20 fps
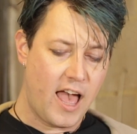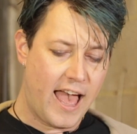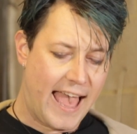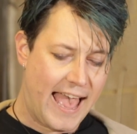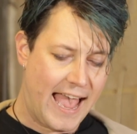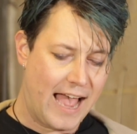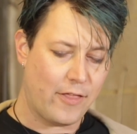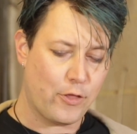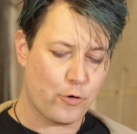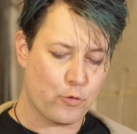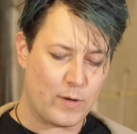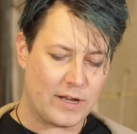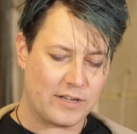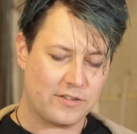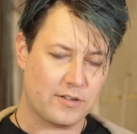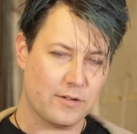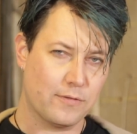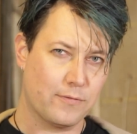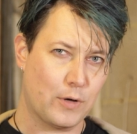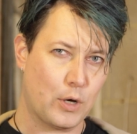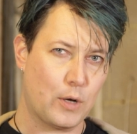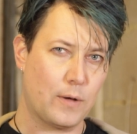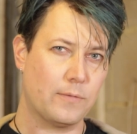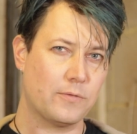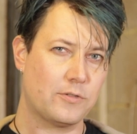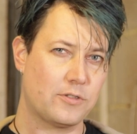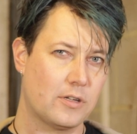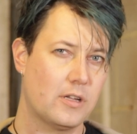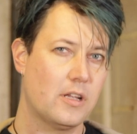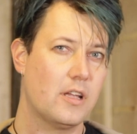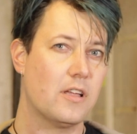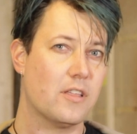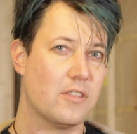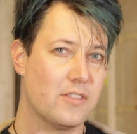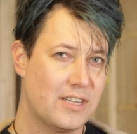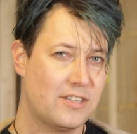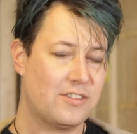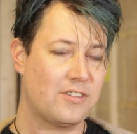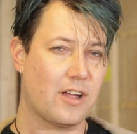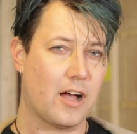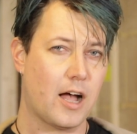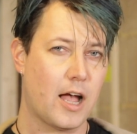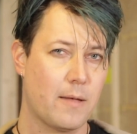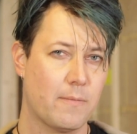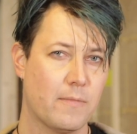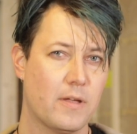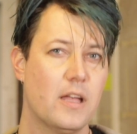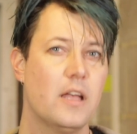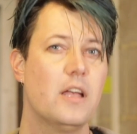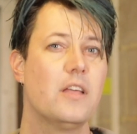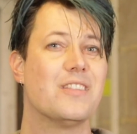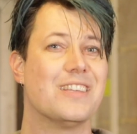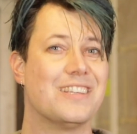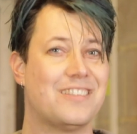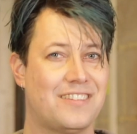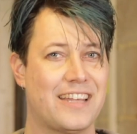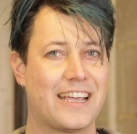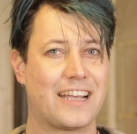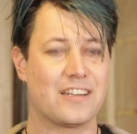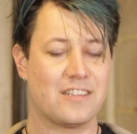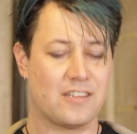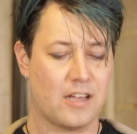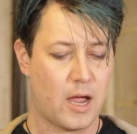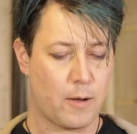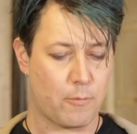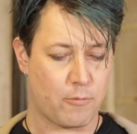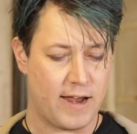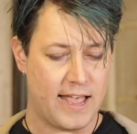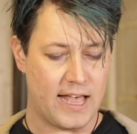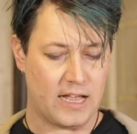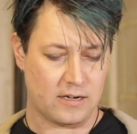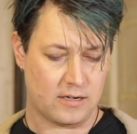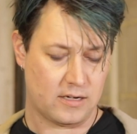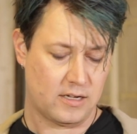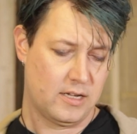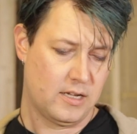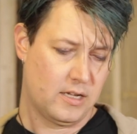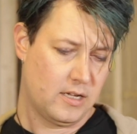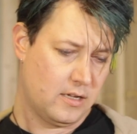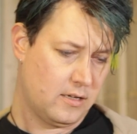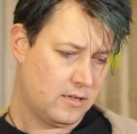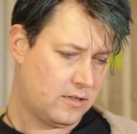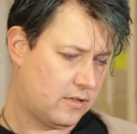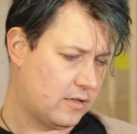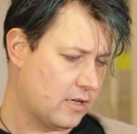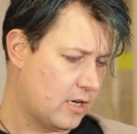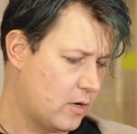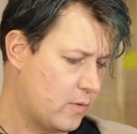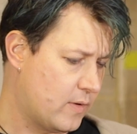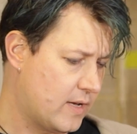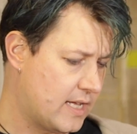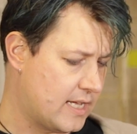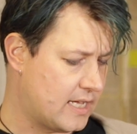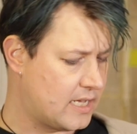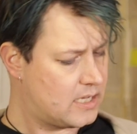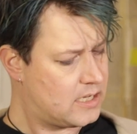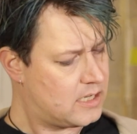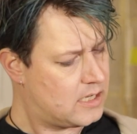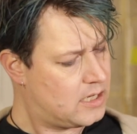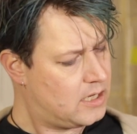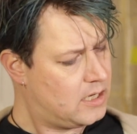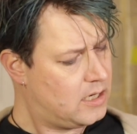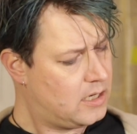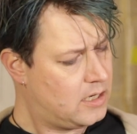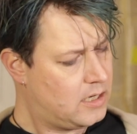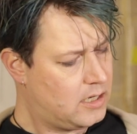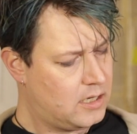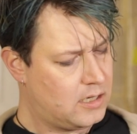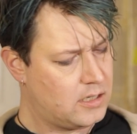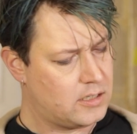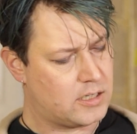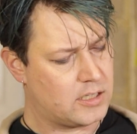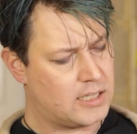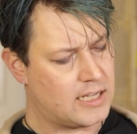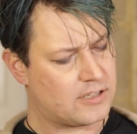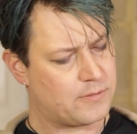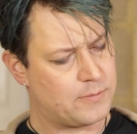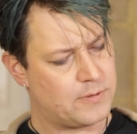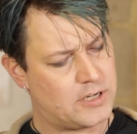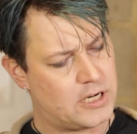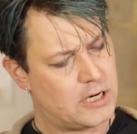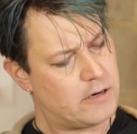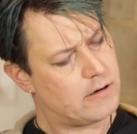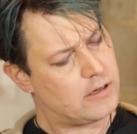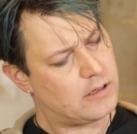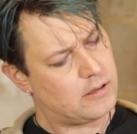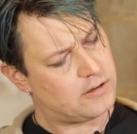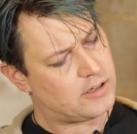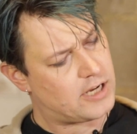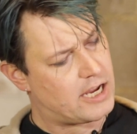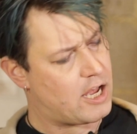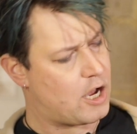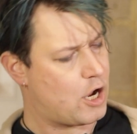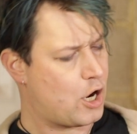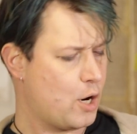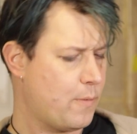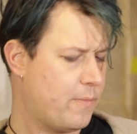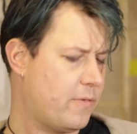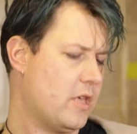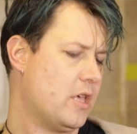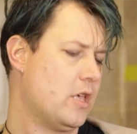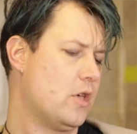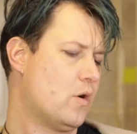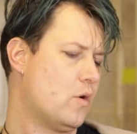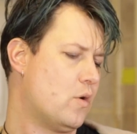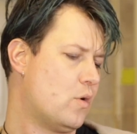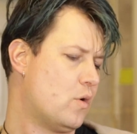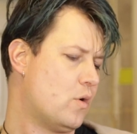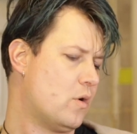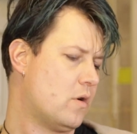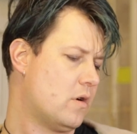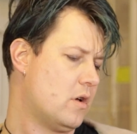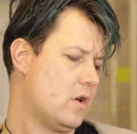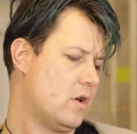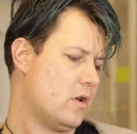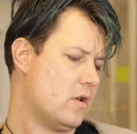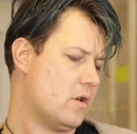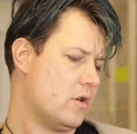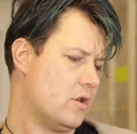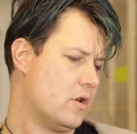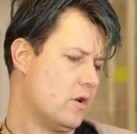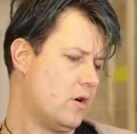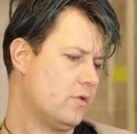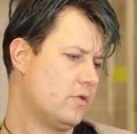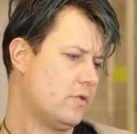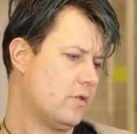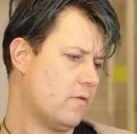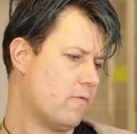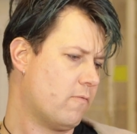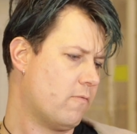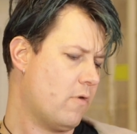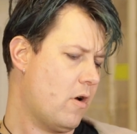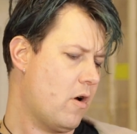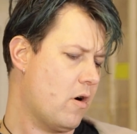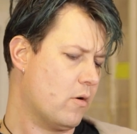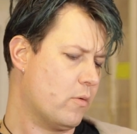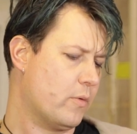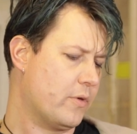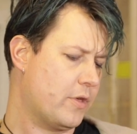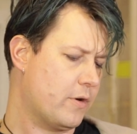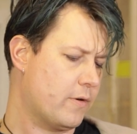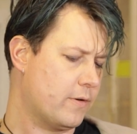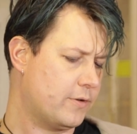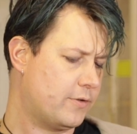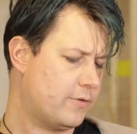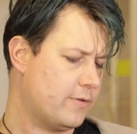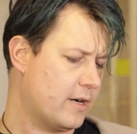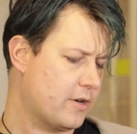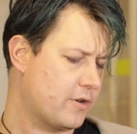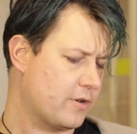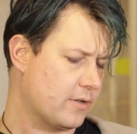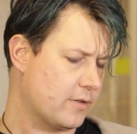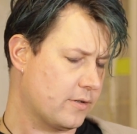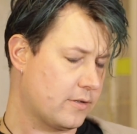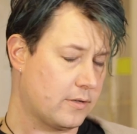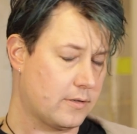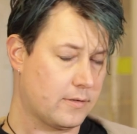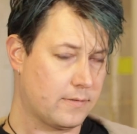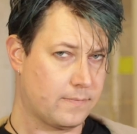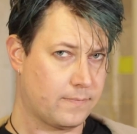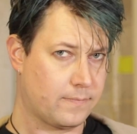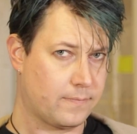how the rust evolves this time, the second time round. So Deluxe Materials, I hope that you're not wrong with your instructions.